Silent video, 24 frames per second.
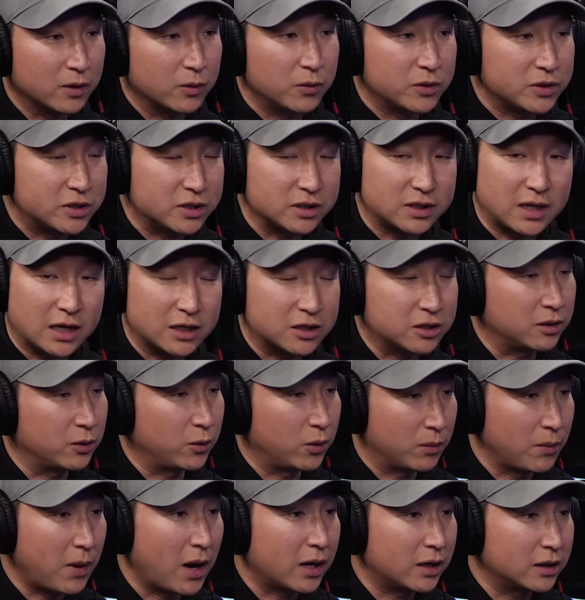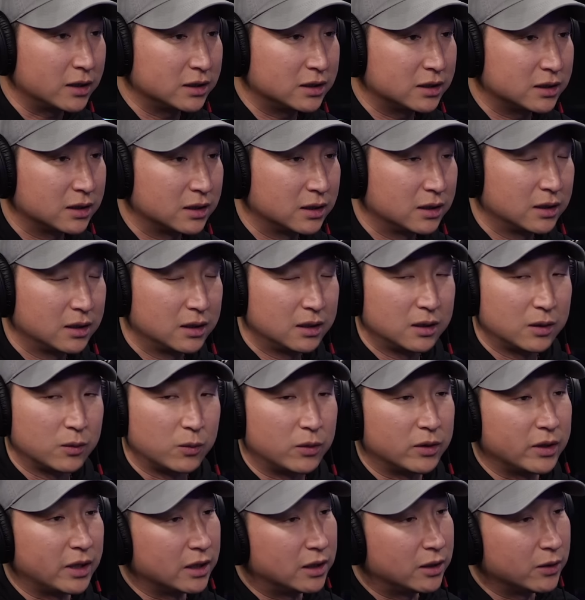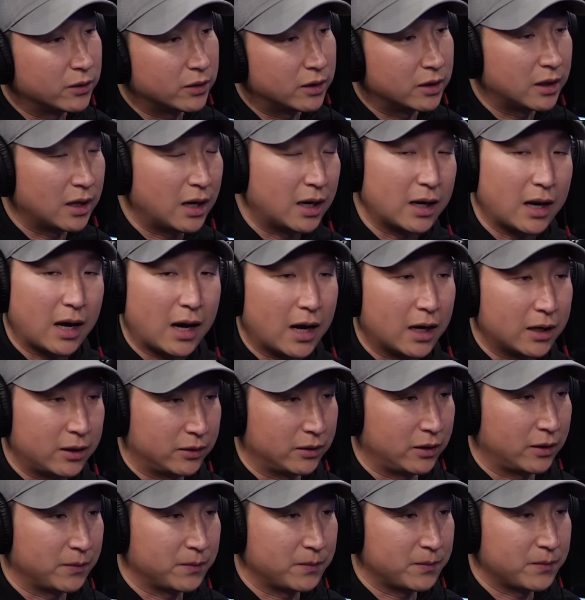which is actually what matters? Will they do it or not? I don't know.